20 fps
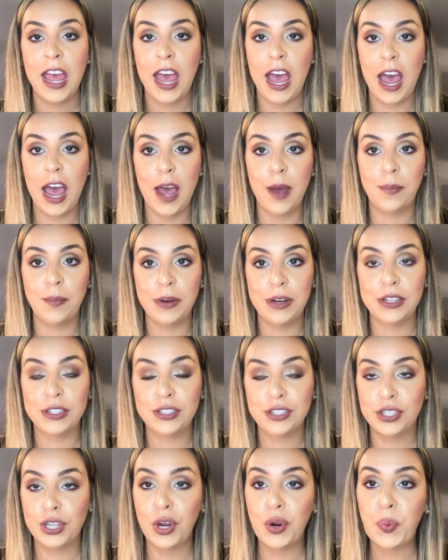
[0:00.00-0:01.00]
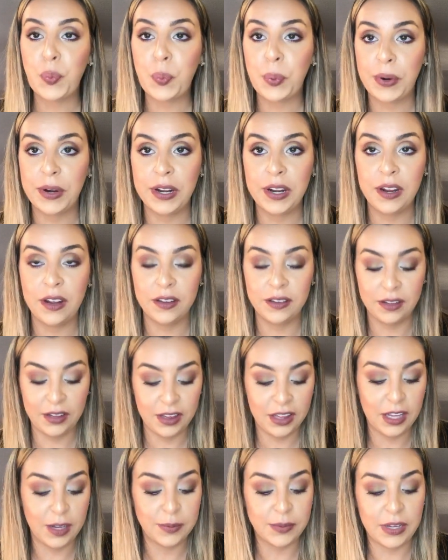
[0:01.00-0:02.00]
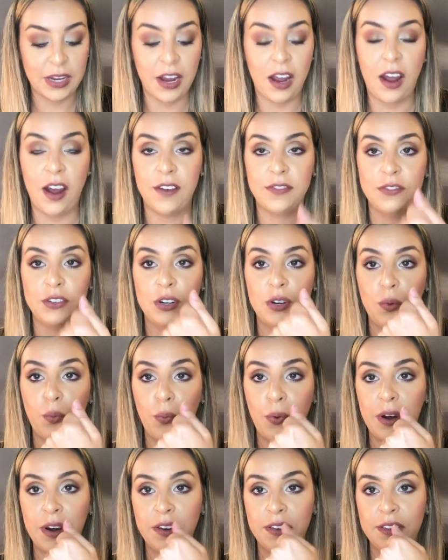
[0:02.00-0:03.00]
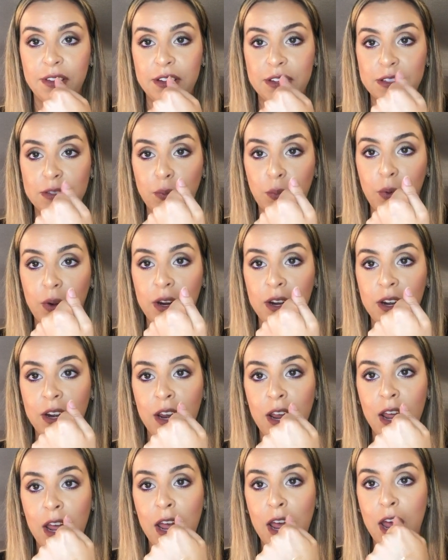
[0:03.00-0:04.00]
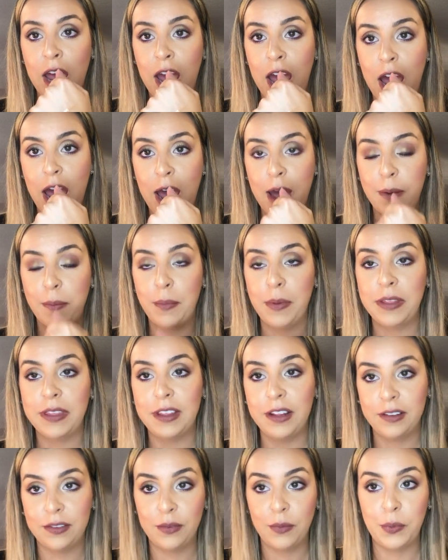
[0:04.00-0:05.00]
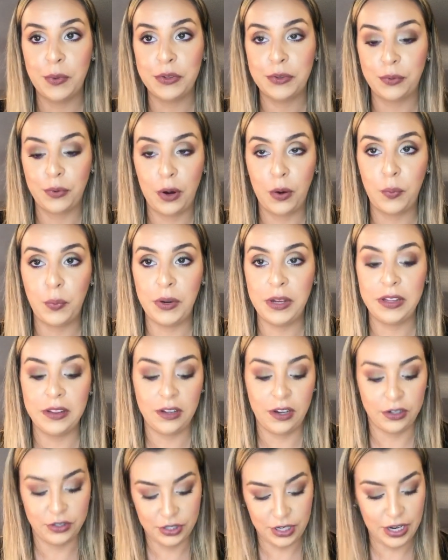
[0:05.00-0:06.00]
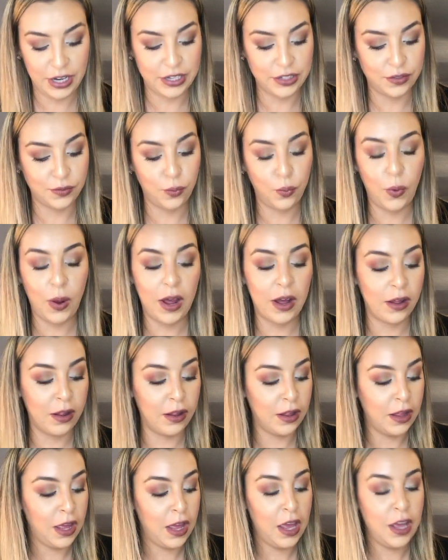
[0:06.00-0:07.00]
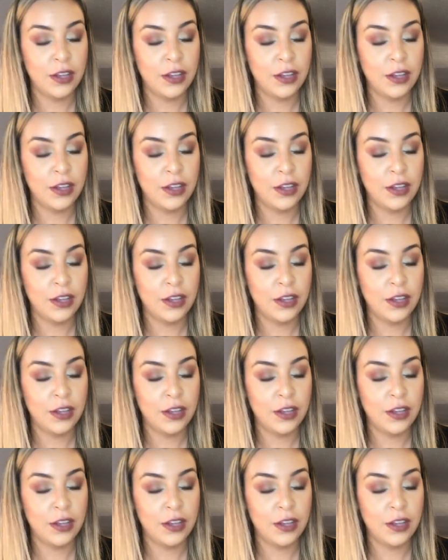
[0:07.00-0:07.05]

But it's so pretty on the lips. I often wear this one, but this one was a relaunch as well.